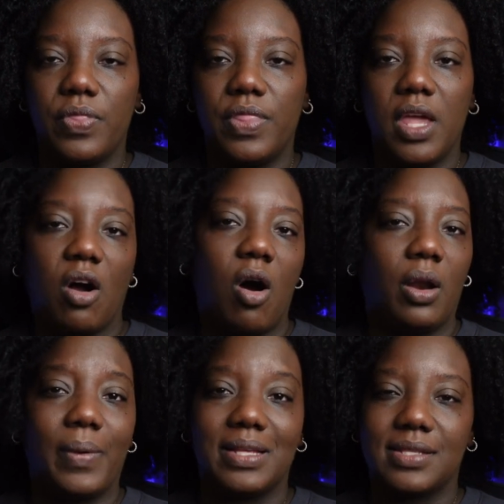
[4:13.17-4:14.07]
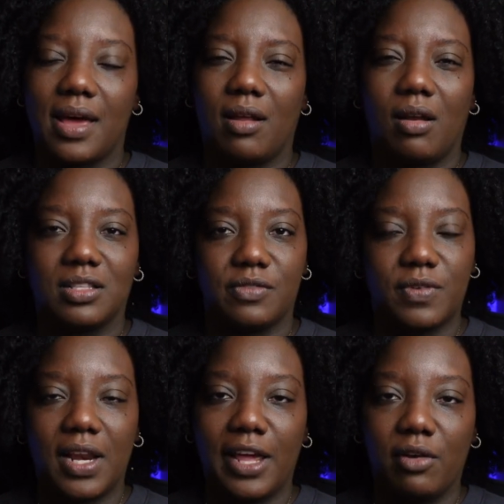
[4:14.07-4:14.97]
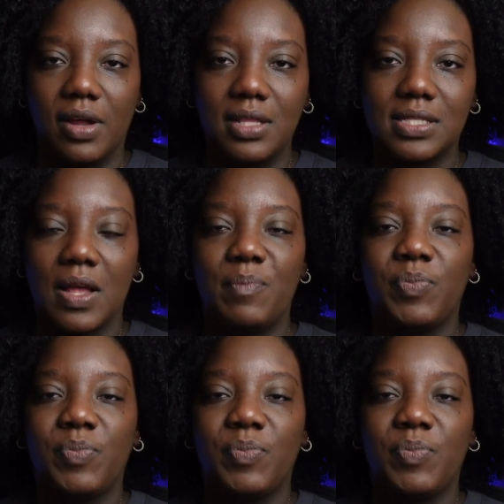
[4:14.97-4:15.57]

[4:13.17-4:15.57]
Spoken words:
They always had a lot of clearance,